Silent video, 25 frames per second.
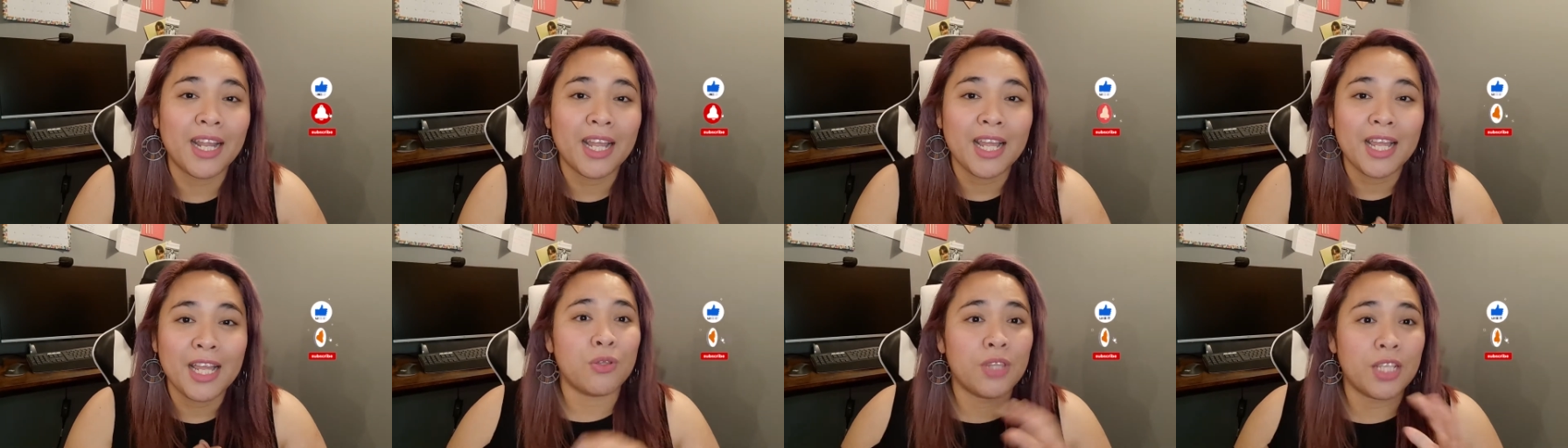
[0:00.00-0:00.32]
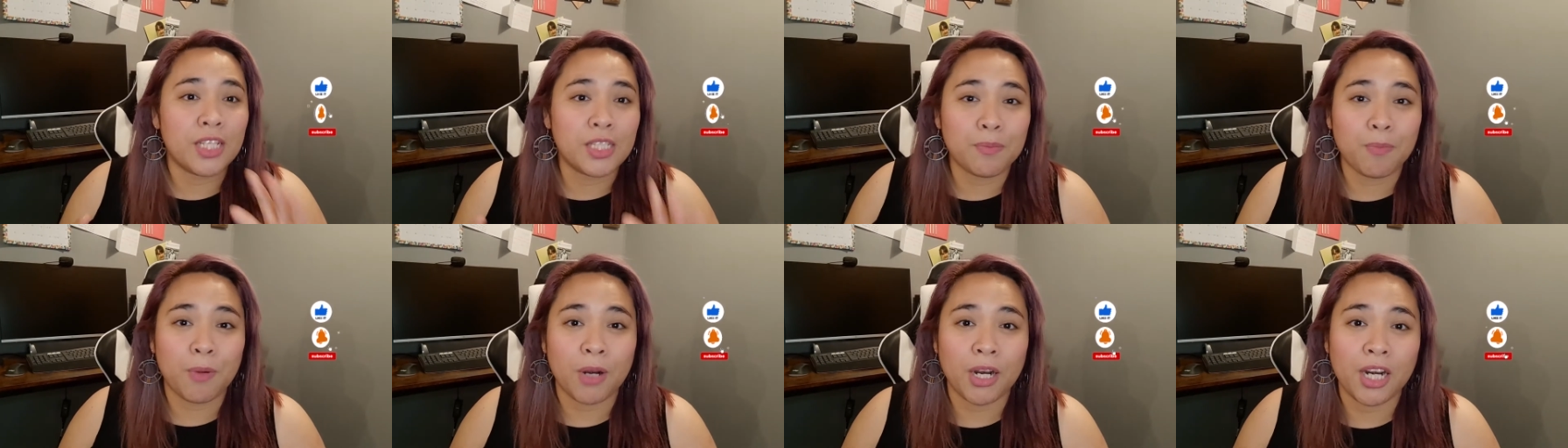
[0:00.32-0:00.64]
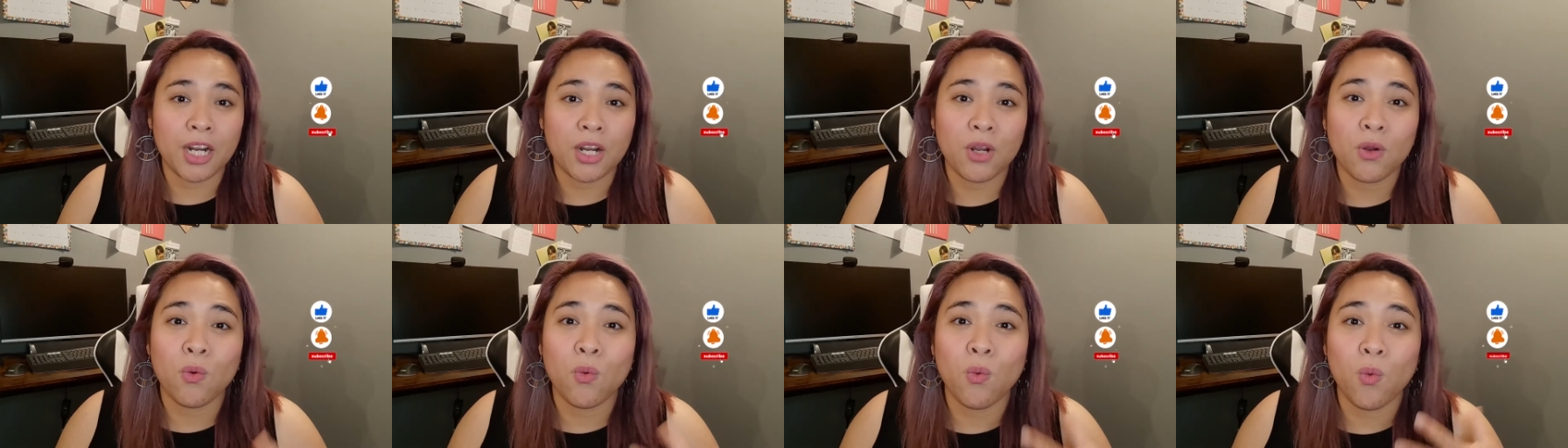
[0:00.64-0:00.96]
so this
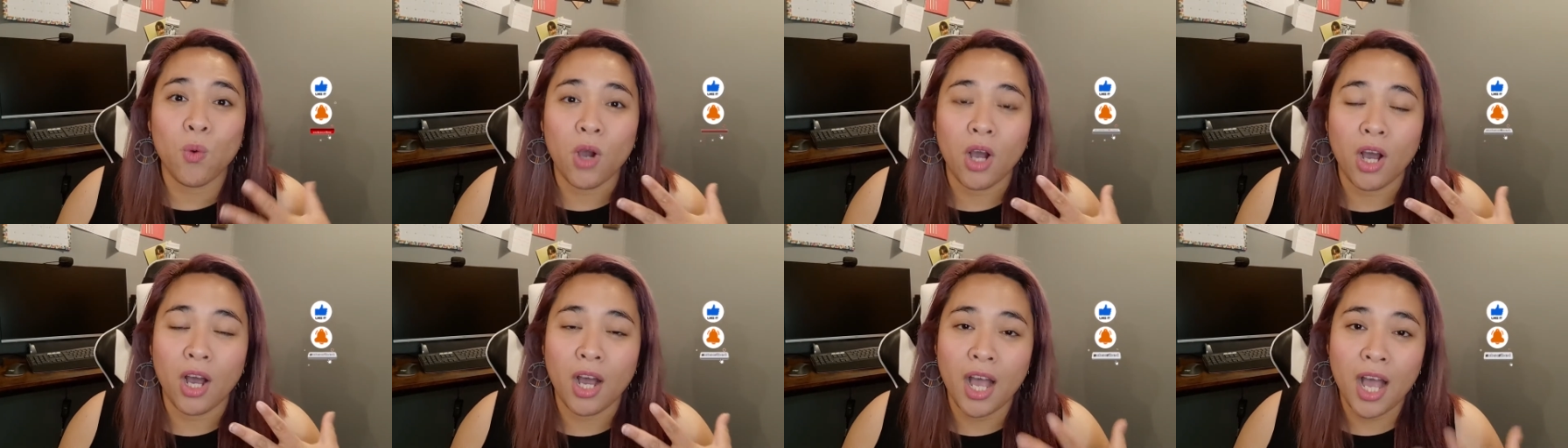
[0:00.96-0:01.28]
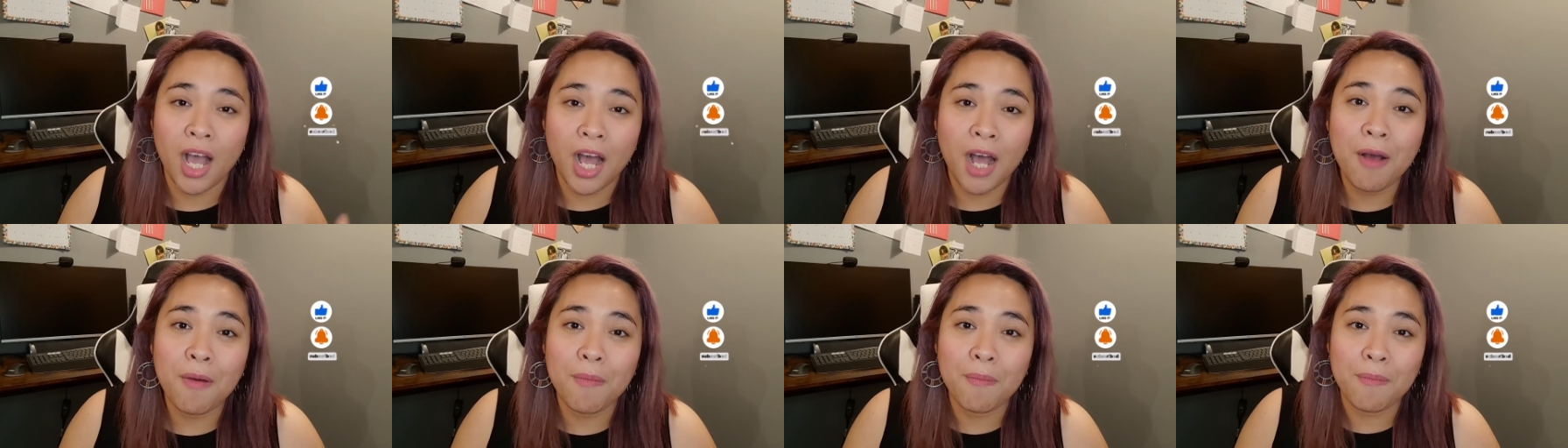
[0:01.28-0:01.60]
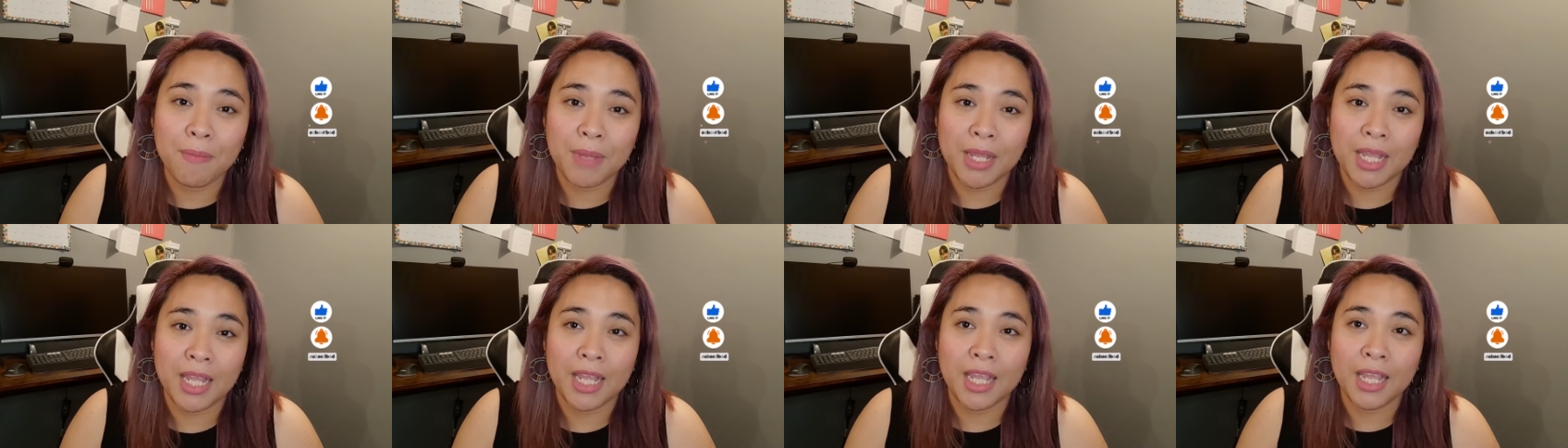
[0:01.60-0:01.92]
product will help
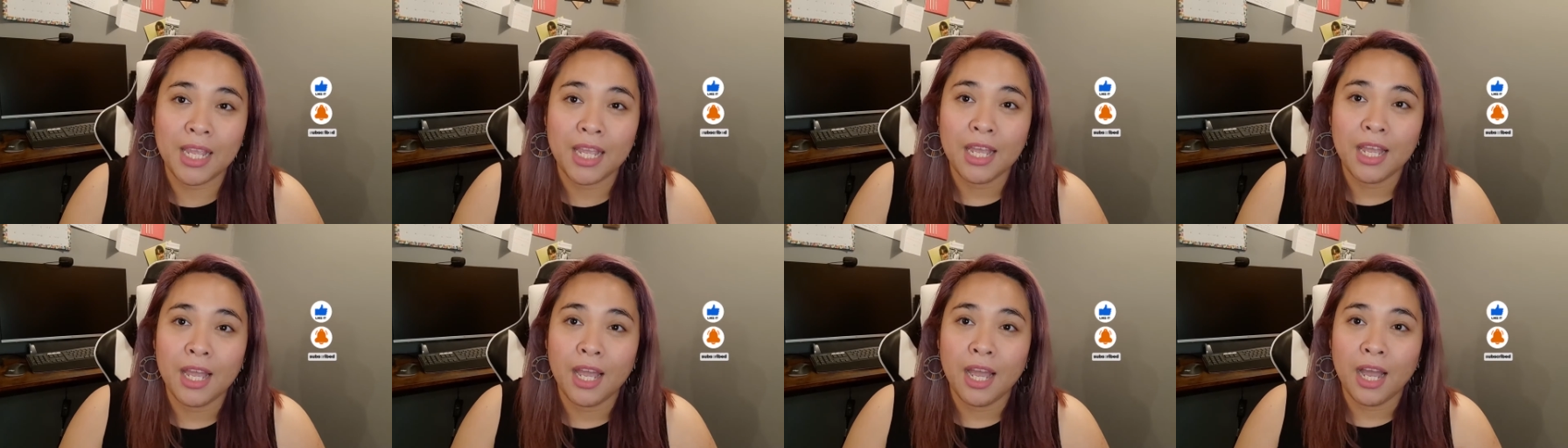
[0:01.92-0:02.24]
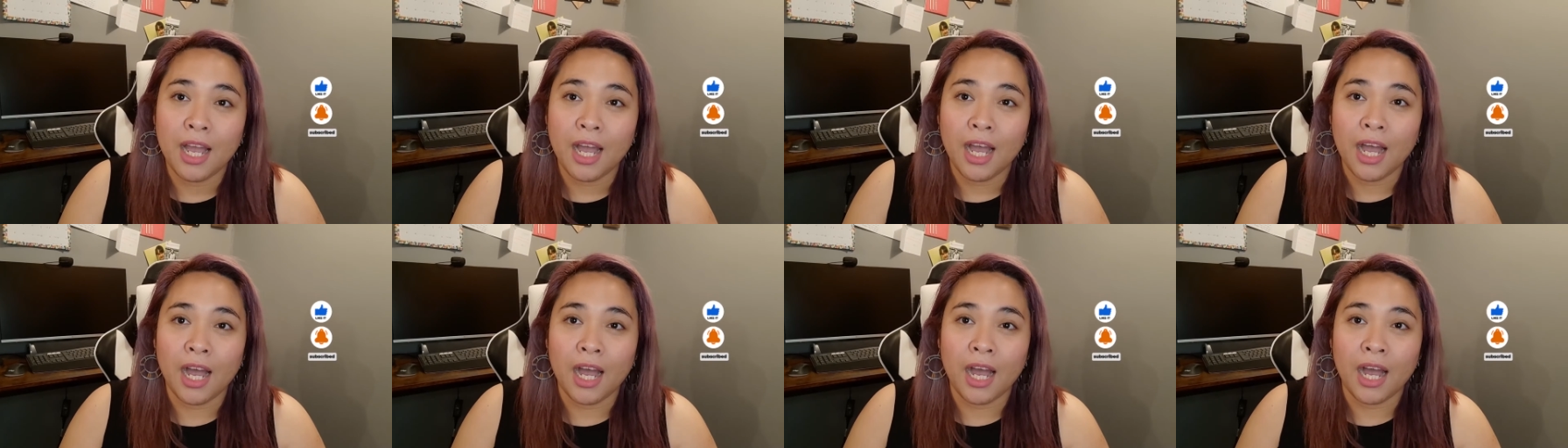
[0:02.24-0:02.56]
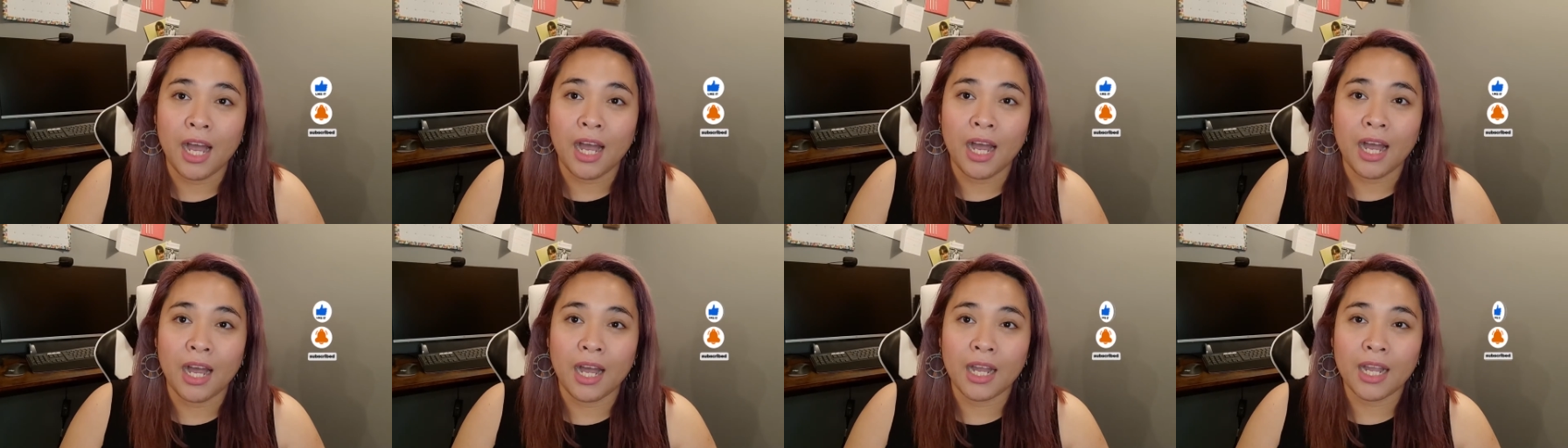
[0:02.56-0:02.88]
me
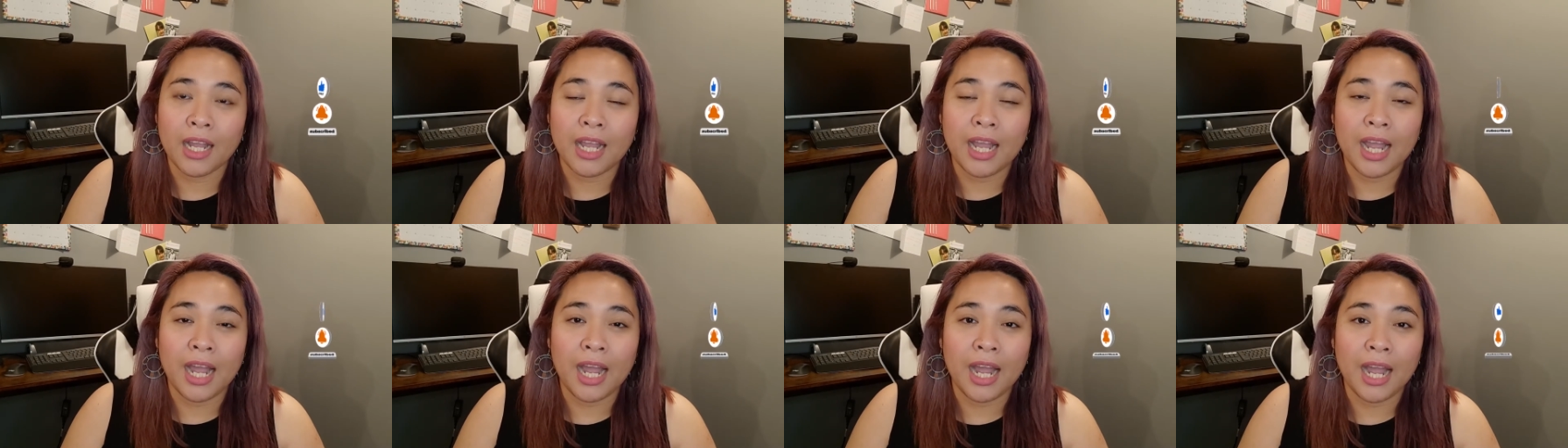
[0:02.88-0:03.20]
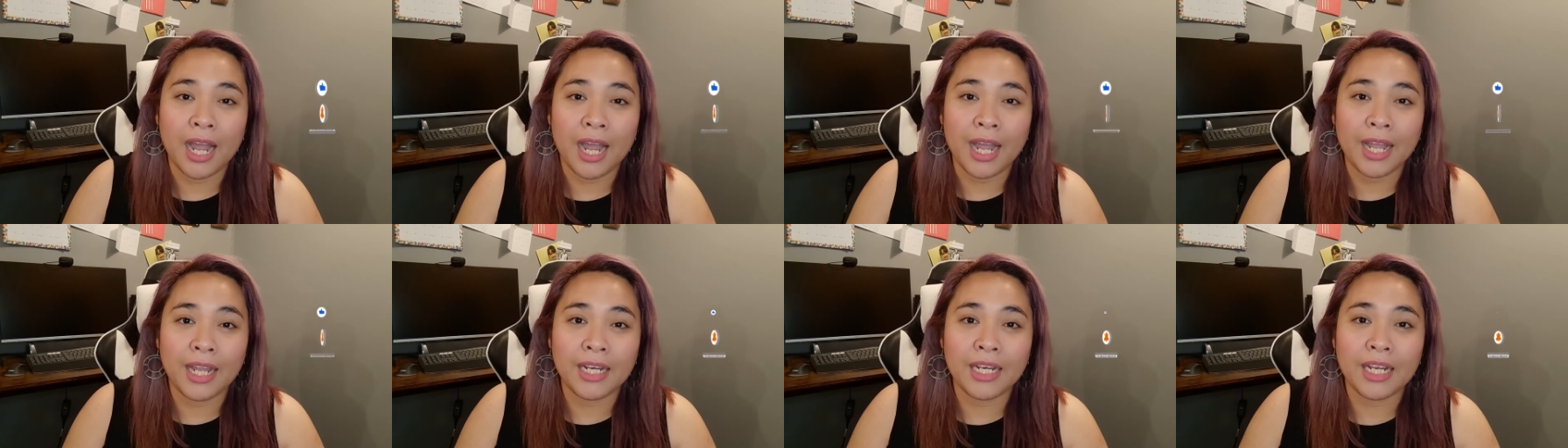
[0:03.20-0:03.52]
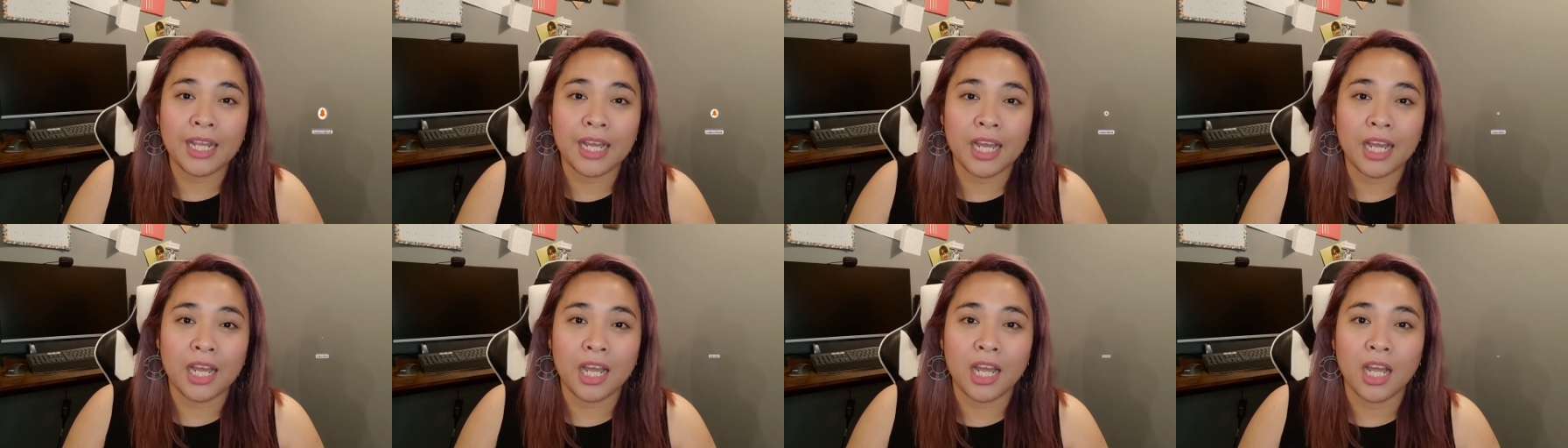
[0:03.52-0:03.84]
uh, kind
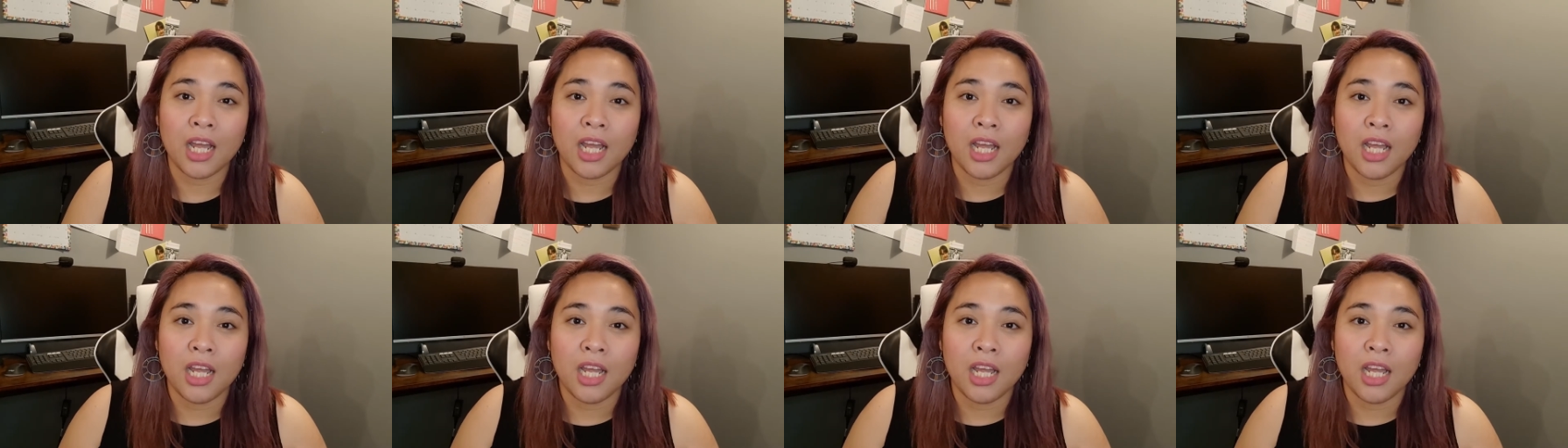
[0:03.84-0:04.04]
of